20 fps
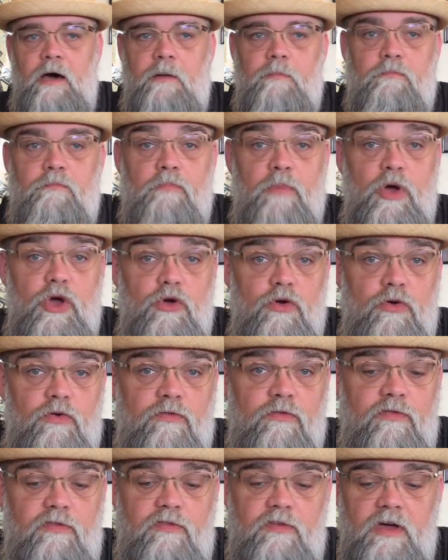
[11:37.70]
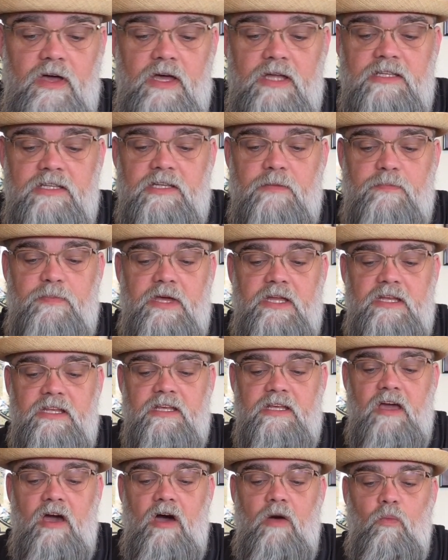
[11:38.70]
move
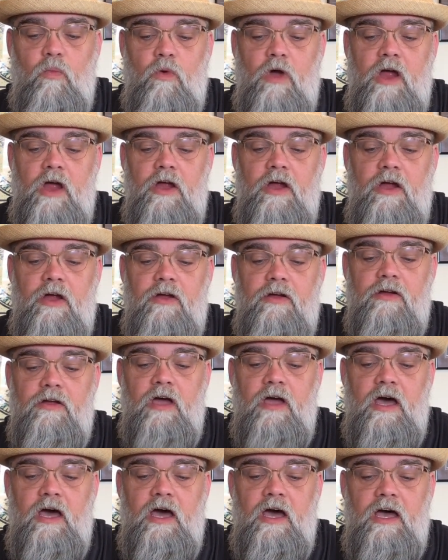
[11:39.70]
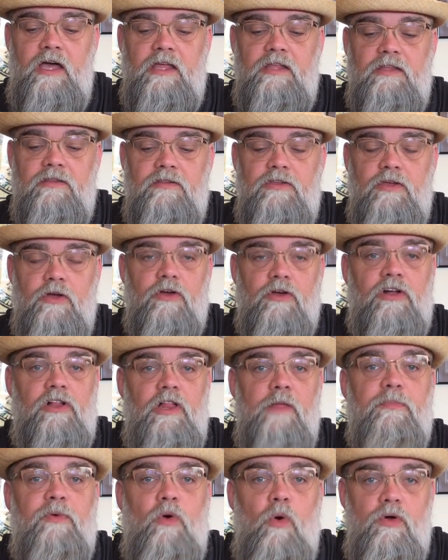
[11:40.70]
depending on where your
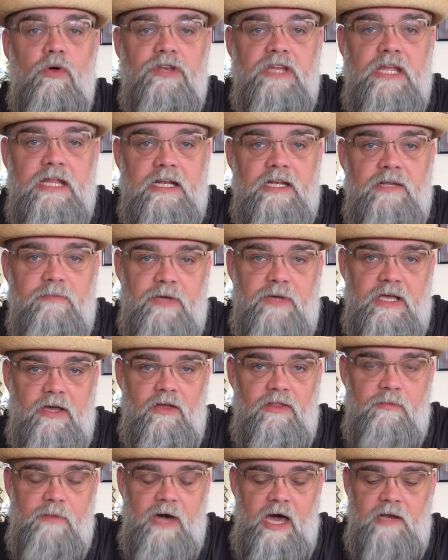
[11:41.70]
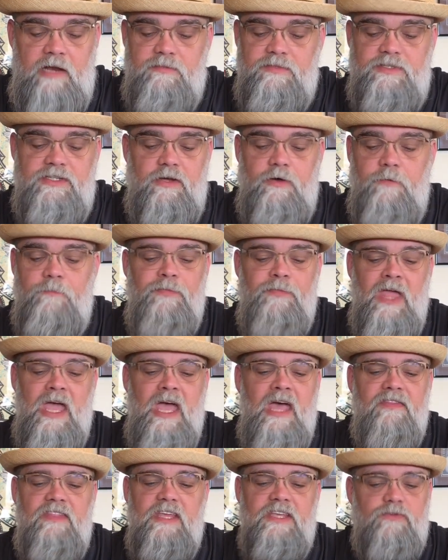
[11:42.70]
clip cord needed to be on the bottom. So
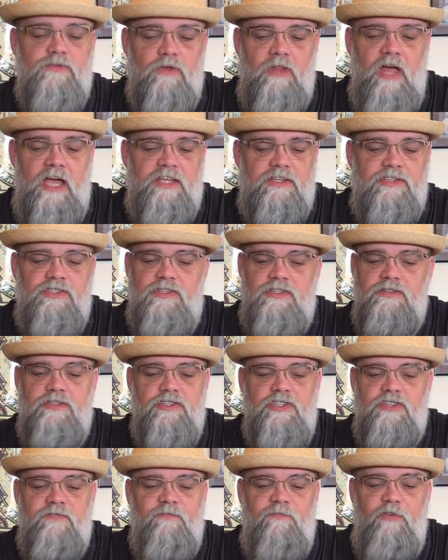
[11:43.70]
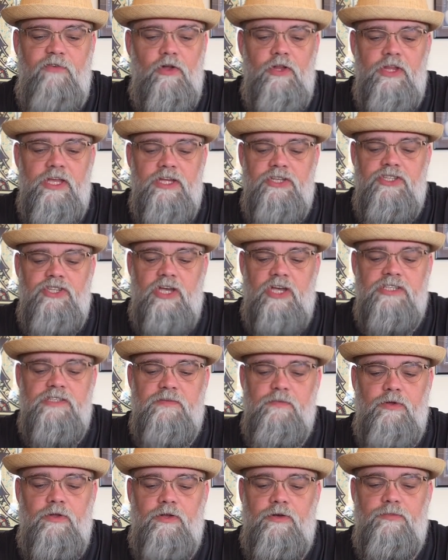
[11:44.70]
these are like just fully
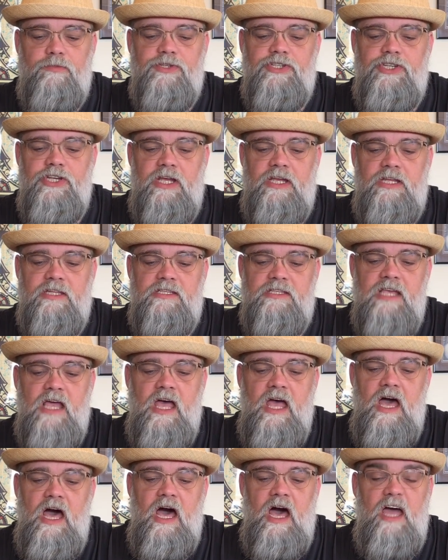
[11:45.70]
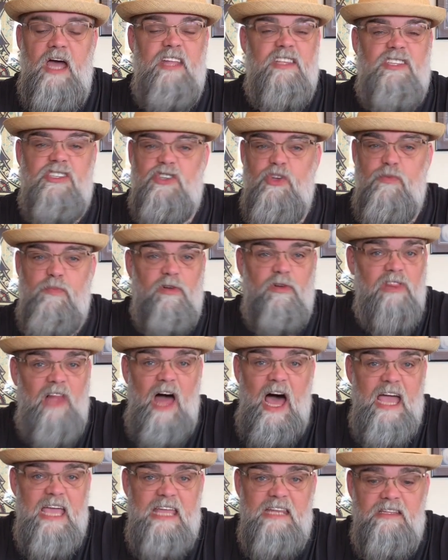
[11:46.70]
adjustable little machines. It's super
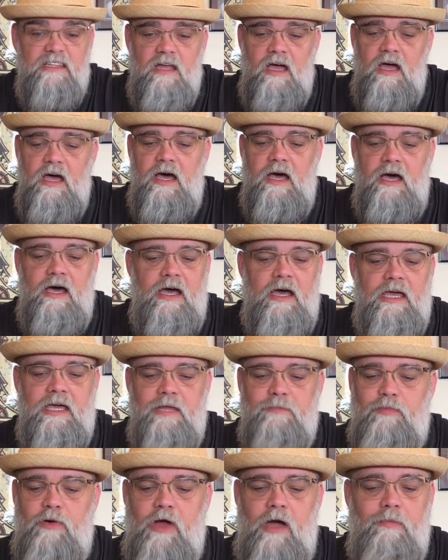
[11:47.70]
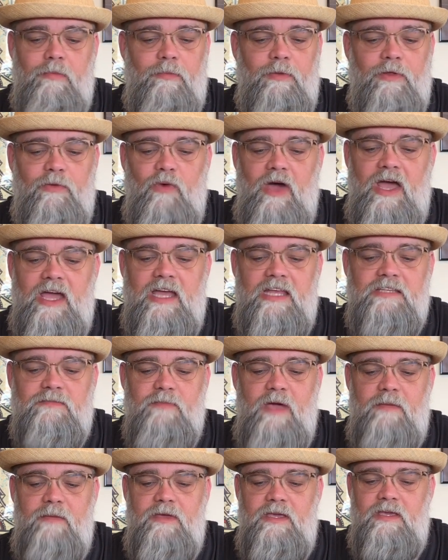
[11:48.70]
light. It probably weighs
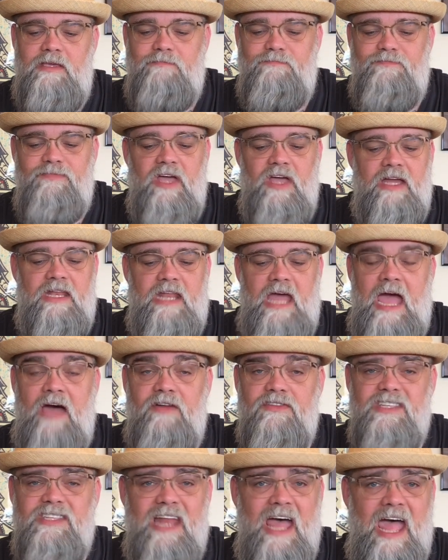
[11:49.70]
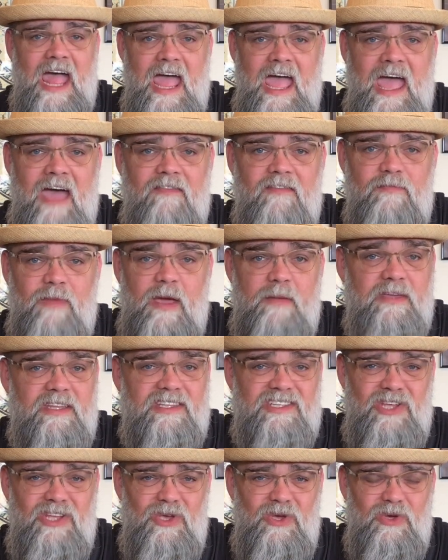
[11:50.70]
maybe 1.5 ounces, maybe
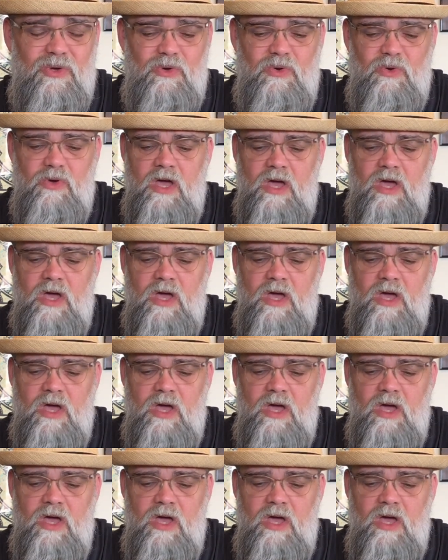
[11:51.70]
2.